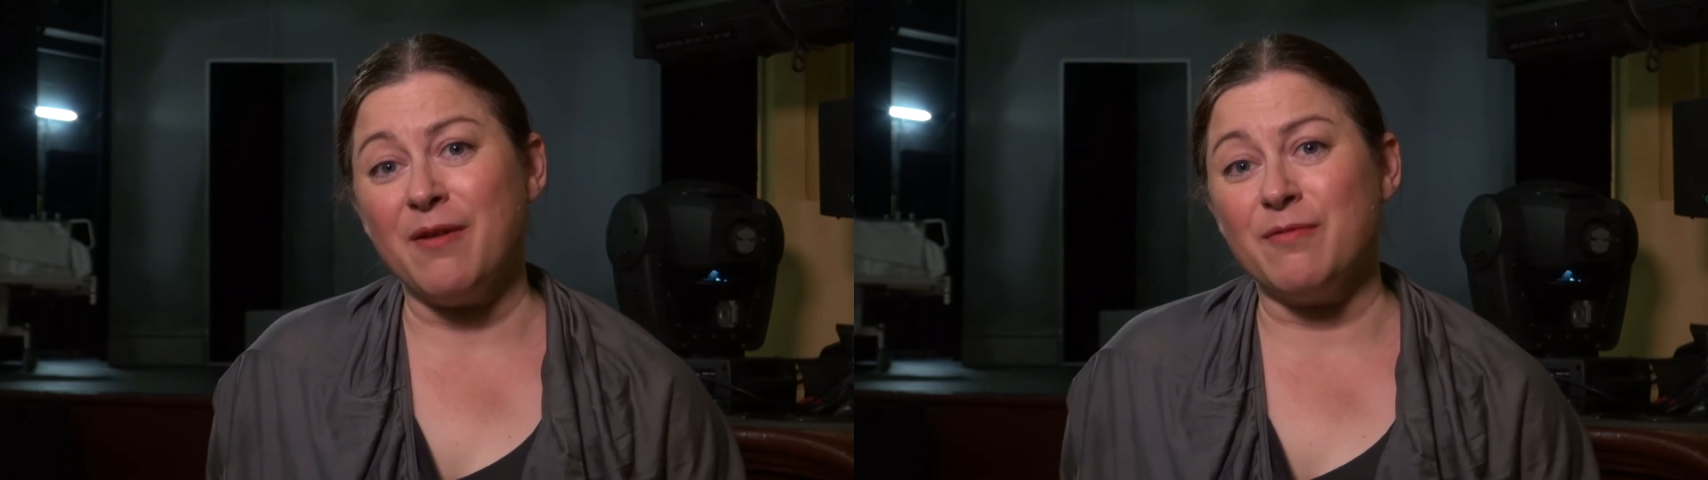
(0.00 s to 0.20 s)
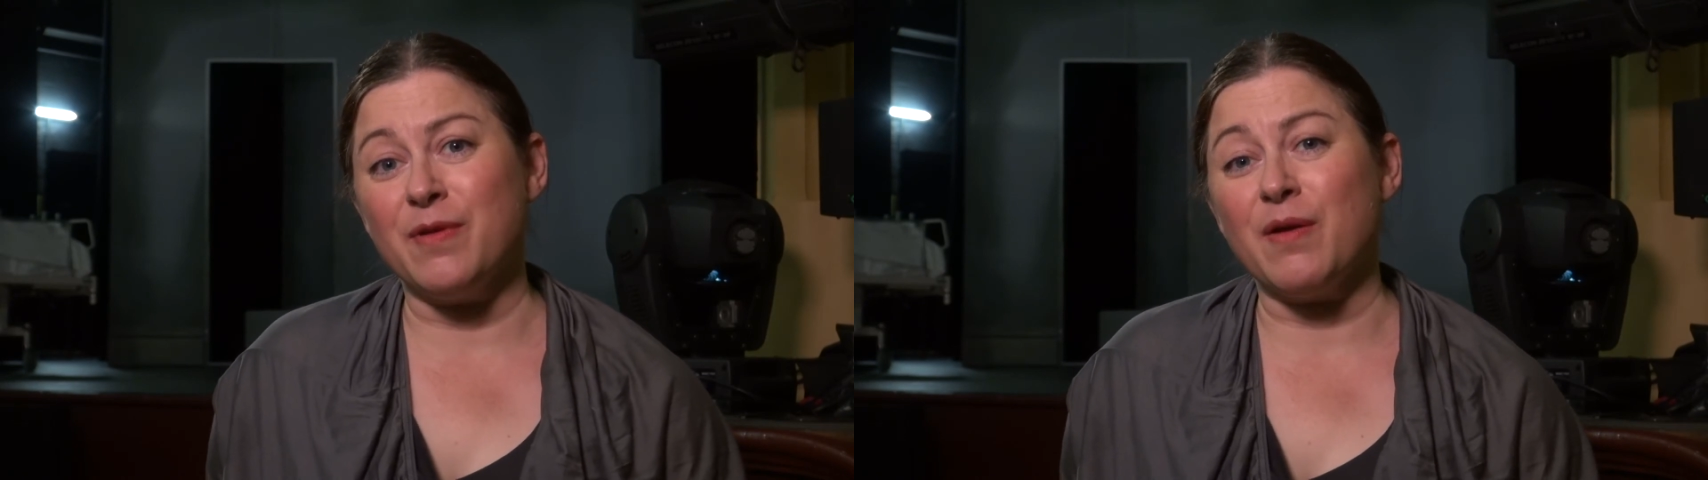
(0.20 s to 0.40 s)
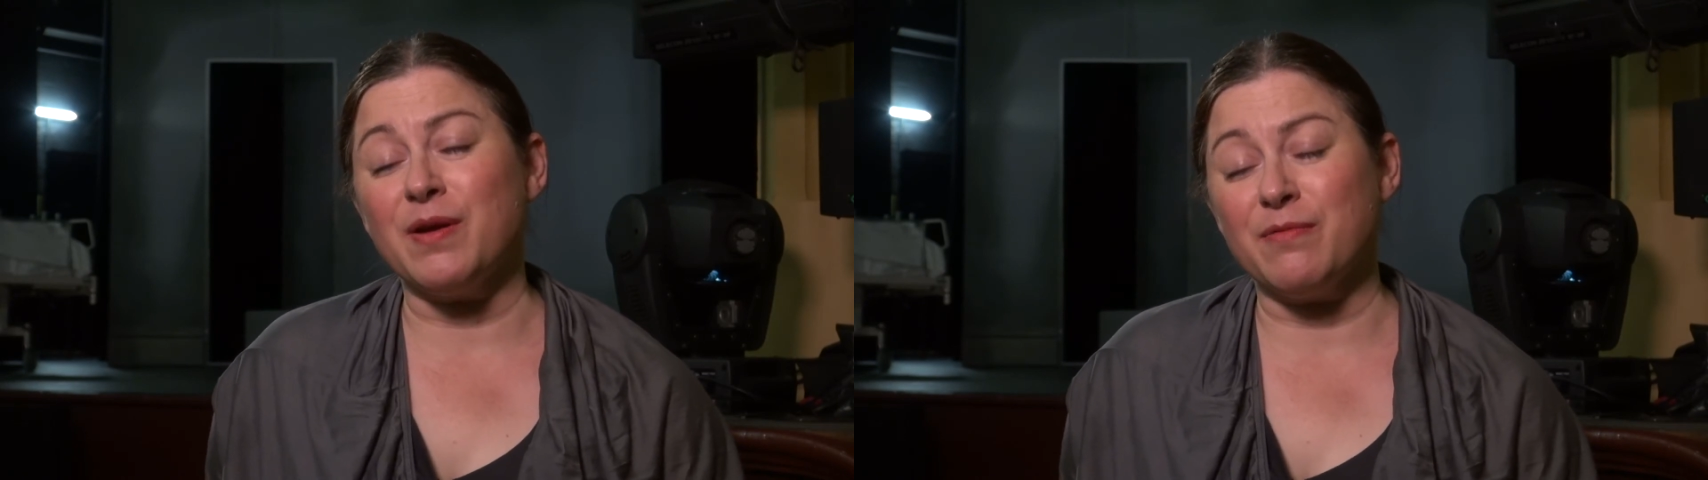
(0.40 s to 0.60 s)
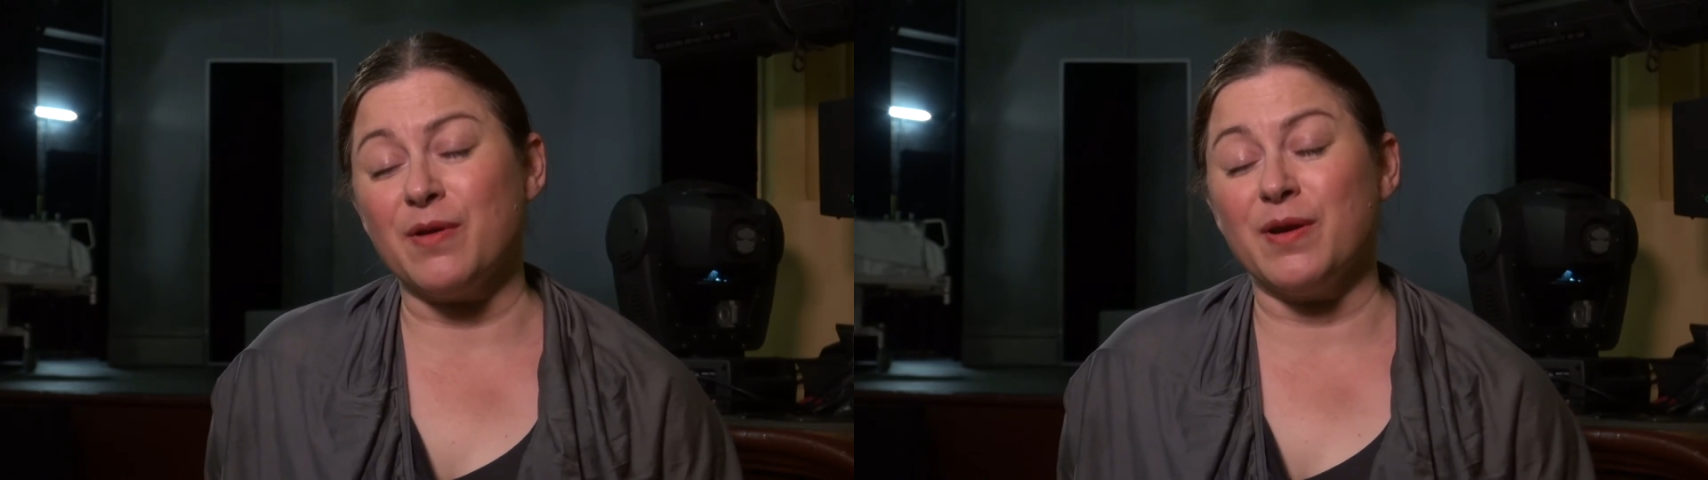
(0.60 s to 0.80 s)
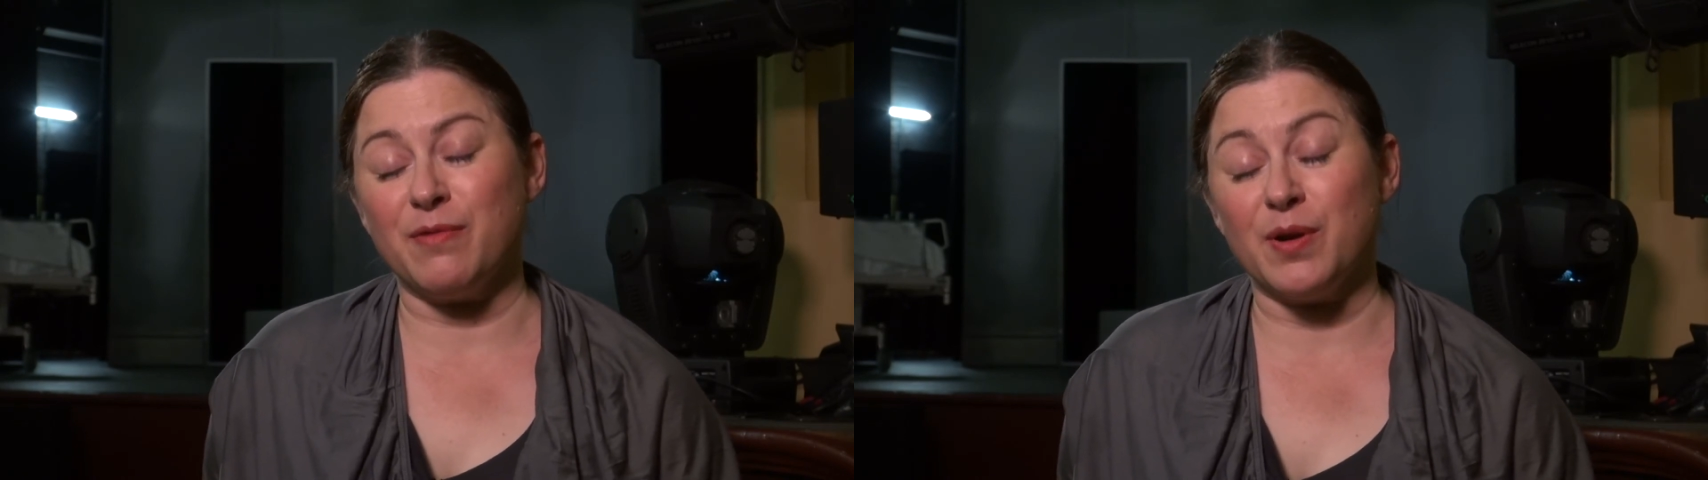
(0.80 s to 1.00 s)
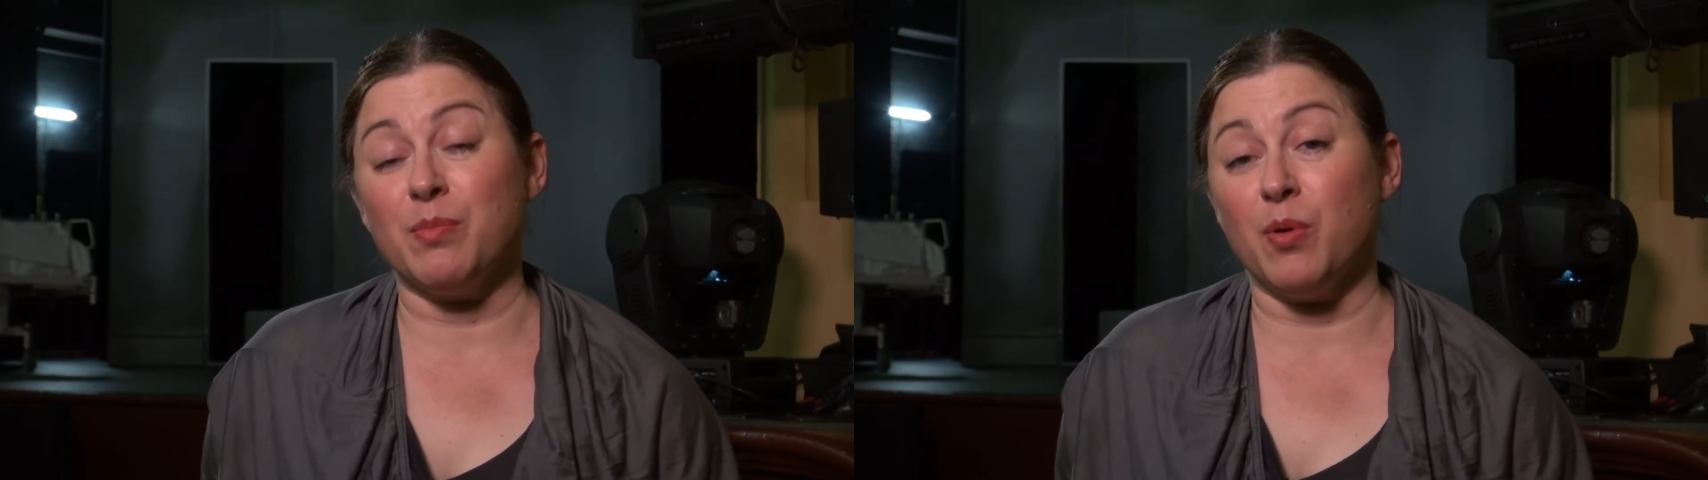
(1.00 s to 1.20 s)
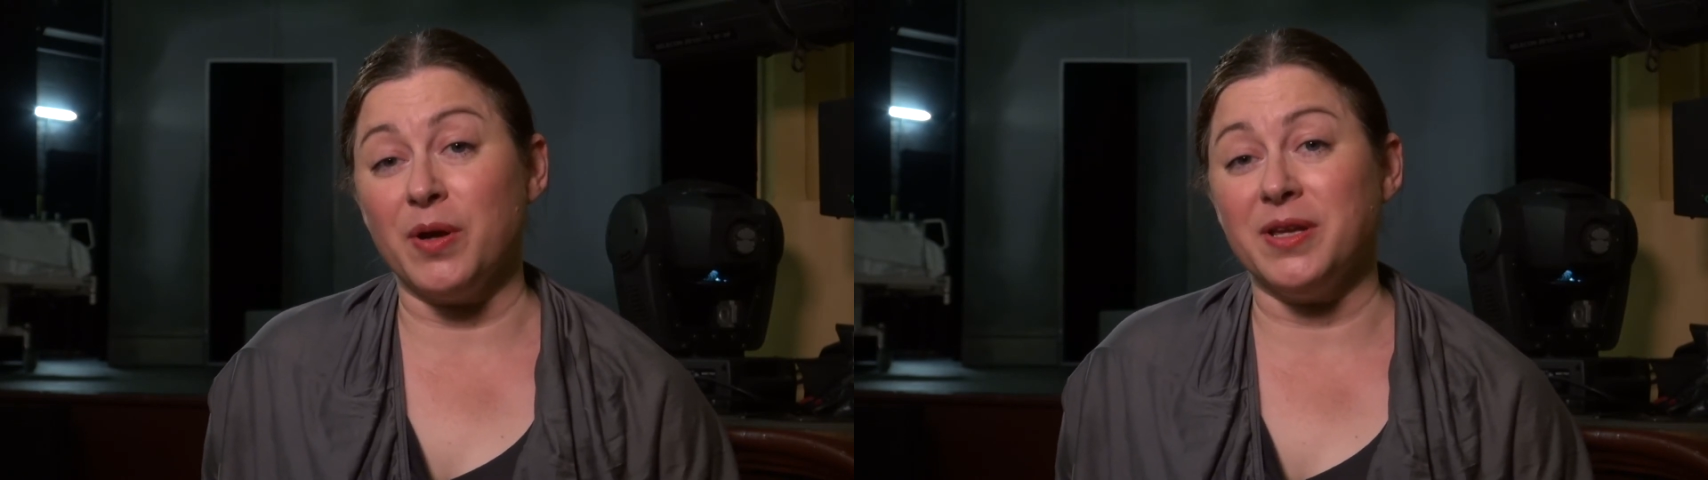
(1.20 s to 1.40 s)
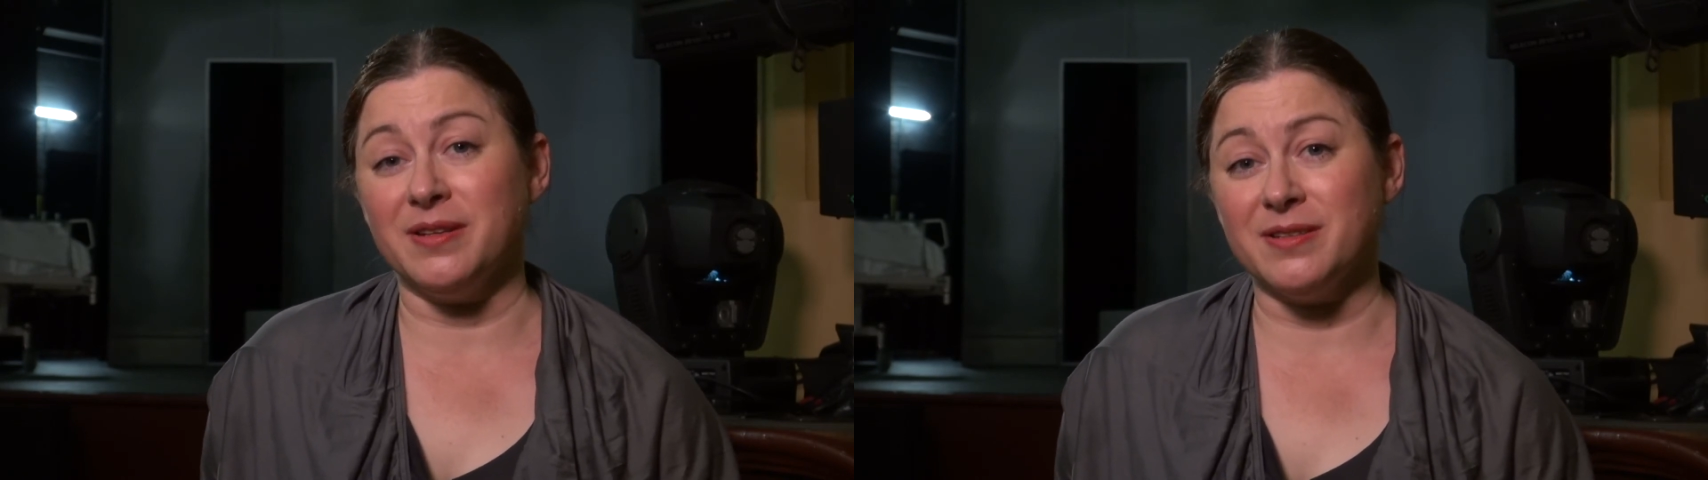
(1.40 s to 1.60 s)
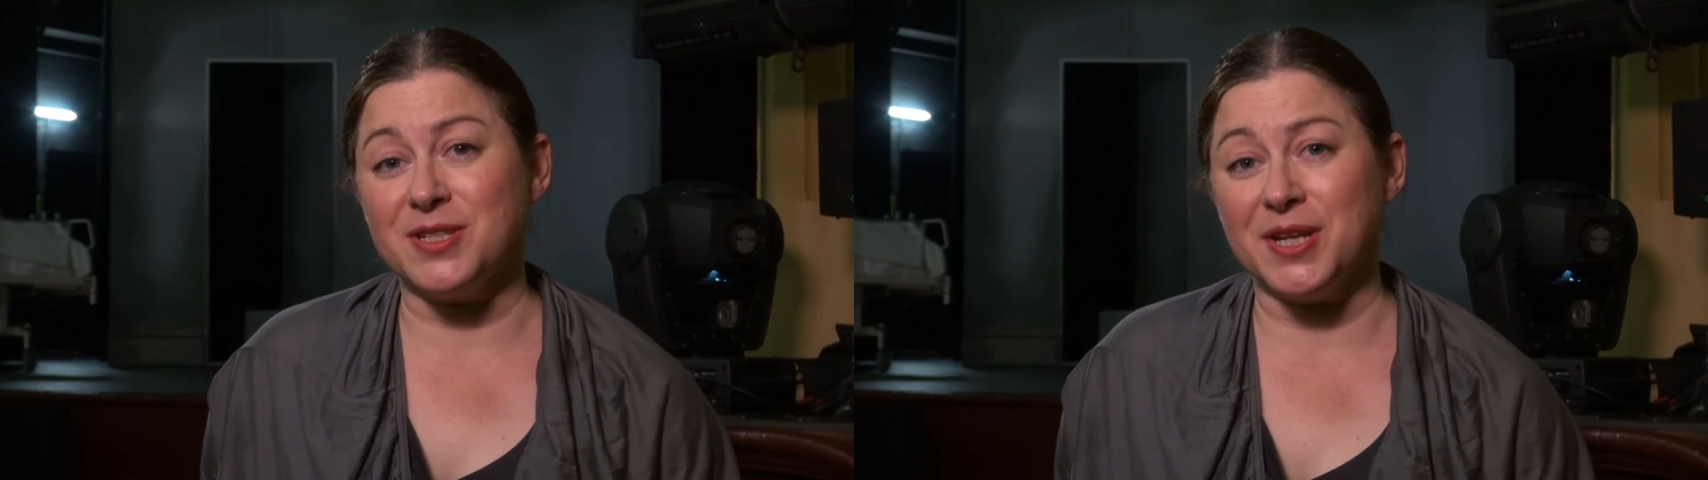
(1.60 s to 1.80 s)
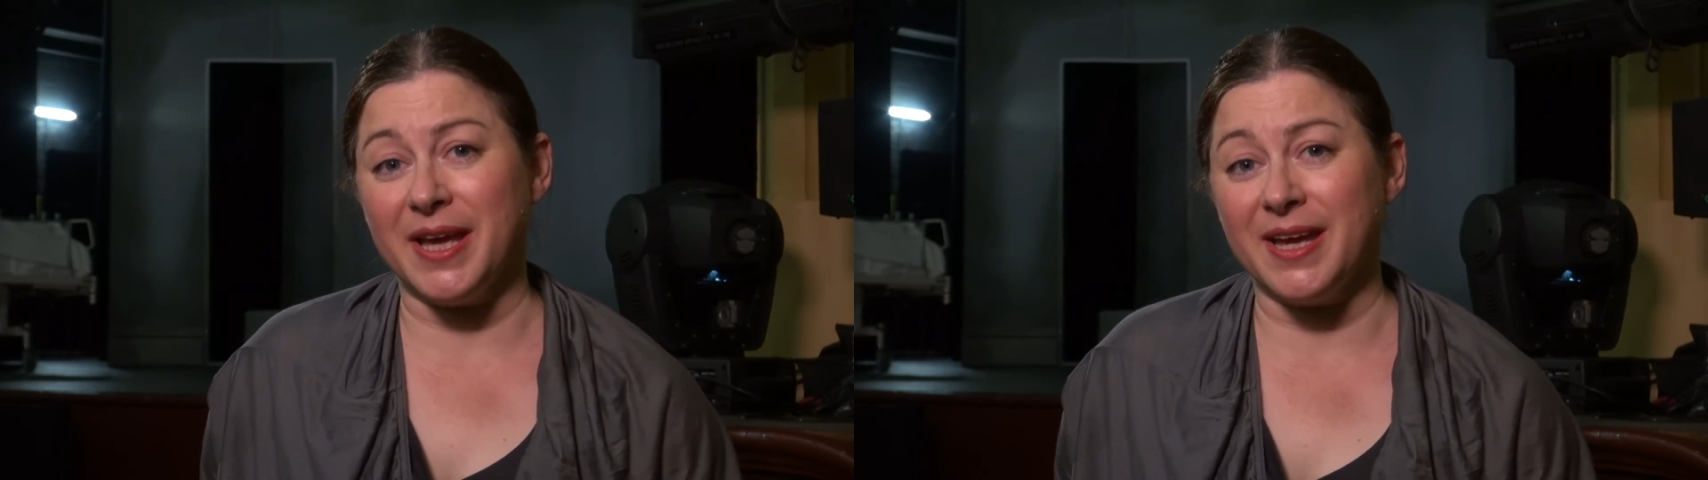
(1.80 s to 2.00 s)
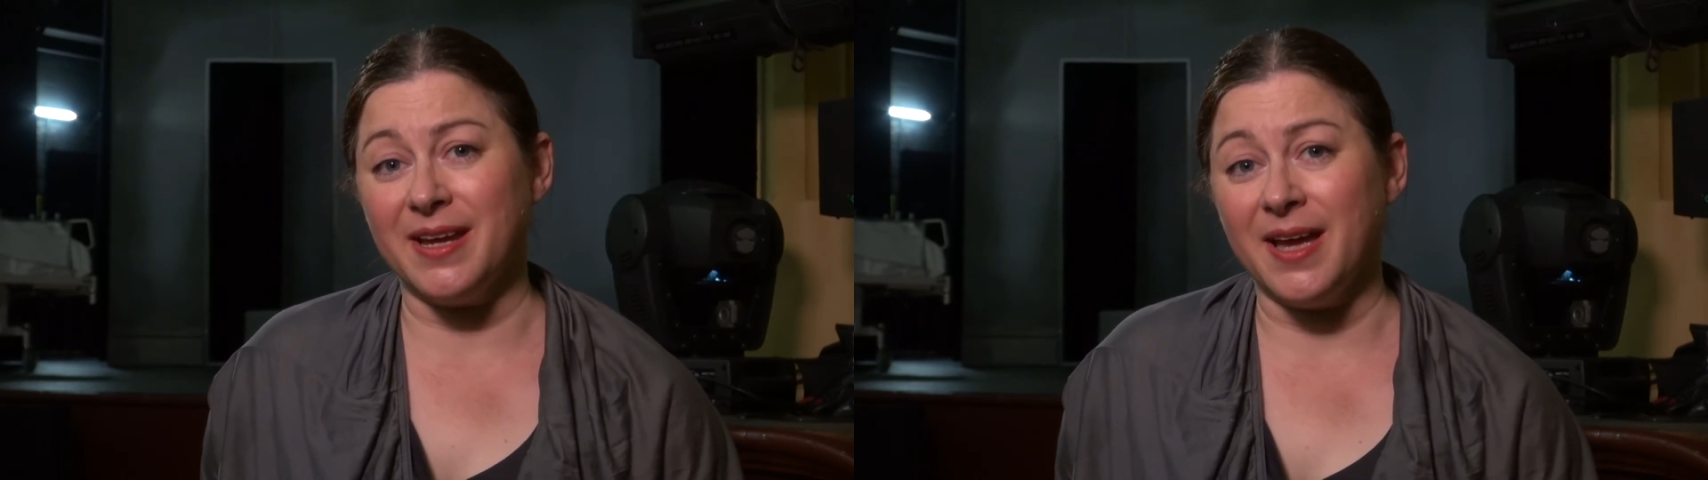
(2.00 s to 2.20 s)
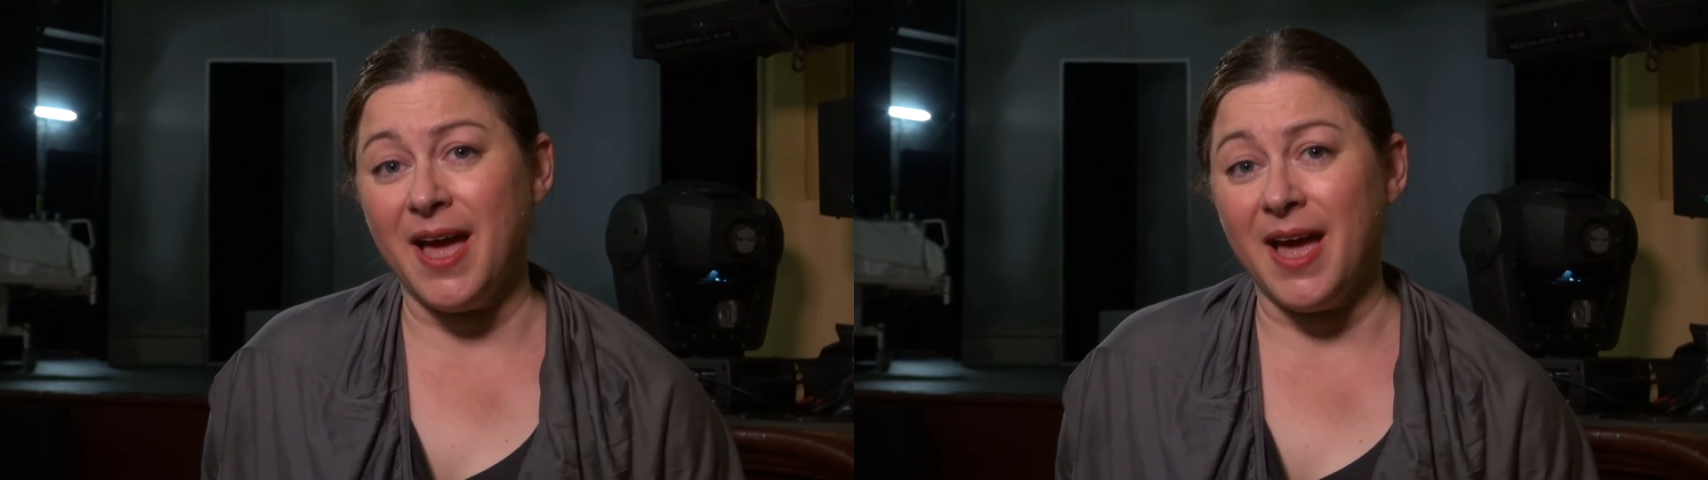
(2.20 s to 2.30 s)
very, very, very poignant today.